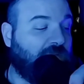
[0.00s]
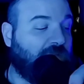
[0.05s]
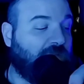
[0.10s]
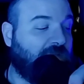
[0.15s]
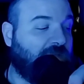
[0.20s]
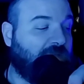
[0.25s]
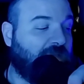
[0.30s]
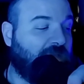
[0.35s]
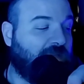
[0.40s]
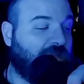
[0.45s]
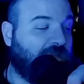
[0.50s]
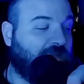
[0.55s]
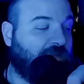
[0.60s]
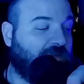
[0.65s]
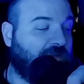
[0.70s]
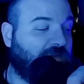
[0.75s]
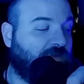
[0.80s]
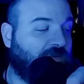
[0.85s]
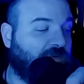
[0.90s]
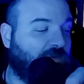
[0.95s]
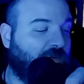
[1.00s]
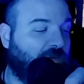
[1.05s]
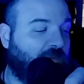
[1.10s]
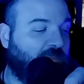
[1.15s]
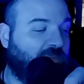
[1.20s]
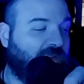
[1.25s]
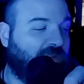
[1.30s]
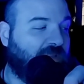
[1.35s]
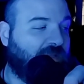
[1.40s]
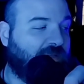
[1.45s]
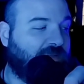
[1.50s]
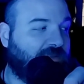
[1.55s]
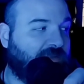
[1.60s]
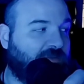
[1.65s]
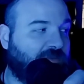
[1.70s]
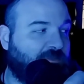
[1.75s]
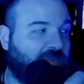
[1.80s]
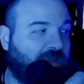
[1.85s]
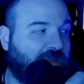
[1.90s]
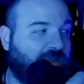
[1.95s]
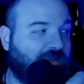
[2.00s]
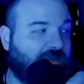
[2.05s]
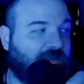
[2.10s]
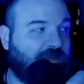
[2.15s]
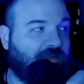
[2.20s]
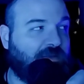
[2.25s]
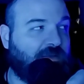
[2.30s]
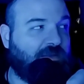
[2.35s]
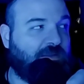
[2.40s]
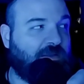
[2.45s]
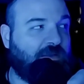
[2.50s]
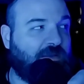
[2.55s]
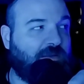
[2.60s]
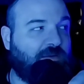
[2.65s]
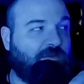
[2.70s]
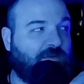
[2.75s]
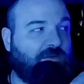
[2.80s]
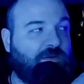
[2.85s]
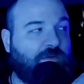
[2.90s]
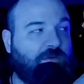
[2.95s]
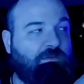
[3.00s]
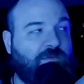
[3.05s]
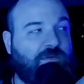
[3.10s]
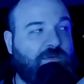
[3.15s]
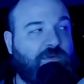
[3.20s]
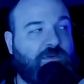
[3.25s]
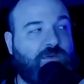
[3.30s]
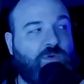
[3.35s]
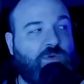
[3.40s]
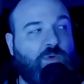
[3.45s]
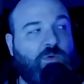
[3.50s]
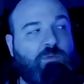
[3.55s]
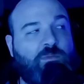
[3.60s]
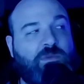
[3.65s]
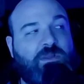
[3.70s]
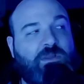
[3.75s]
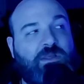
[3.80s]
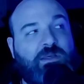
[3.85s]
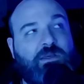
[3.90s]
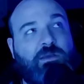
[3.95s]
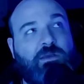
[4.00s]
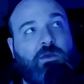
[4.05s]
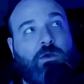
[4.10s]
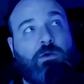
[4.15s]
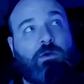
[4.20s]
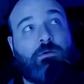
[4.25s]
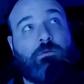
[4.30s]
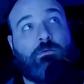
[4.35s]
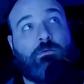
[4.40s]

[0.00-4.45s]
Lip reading: get into a place mentally that you don't normally go.